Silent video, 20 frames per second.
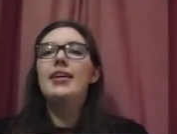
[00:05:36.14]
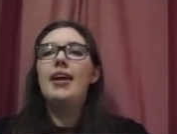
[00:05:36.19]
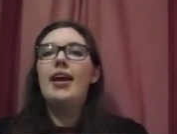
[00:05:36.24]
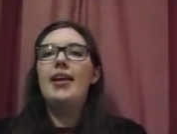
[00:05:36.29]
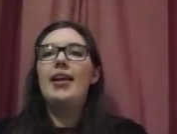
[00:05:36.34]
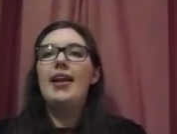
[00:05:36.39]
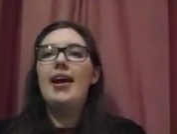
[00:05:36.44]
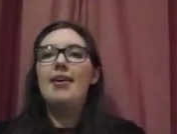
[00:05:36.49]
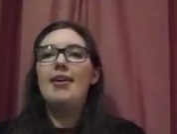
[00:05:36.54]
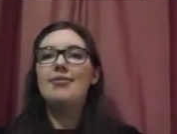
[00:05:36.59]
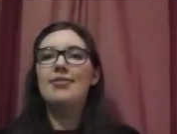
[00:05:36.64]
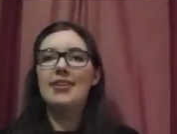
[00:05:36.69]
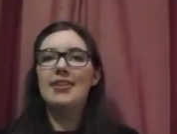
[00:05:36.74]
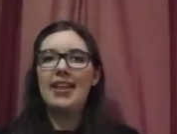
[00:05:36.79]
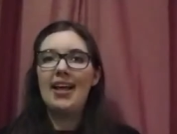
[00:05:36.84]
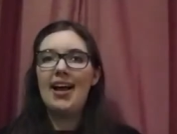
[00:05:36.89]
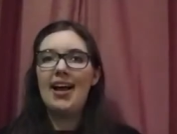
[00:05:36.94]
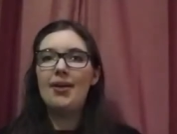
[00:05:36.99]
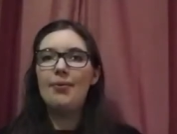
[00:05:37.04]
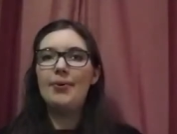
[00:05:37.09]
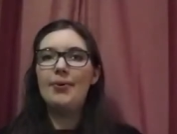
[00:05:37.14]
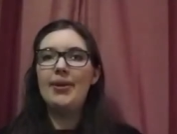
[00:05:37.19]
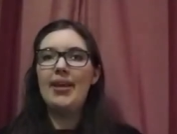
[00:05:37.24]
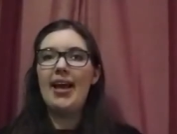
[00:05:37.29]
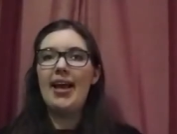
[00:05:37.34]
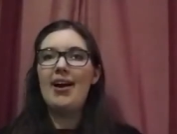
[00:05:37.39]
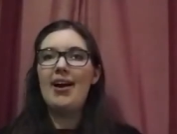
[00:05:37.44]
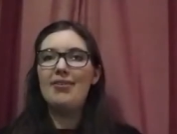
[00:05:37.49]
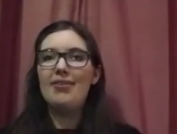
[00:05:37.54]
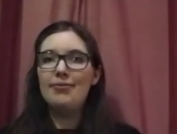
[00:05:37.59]
And after that, we
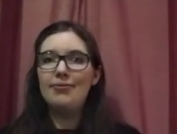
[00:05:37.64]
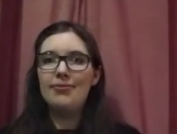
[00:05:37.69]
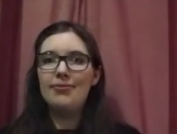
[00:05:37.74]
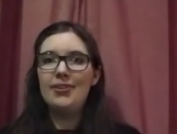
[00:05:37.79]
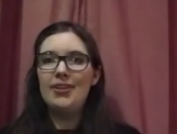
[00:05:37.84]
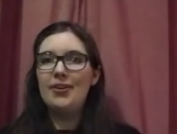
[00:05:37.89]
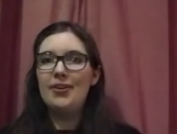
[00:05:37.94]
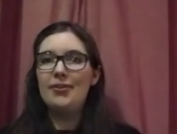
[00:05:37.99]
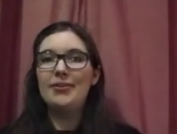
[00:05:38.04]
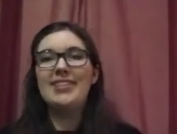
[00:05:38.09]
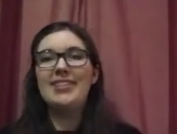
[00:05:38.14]
have, you know,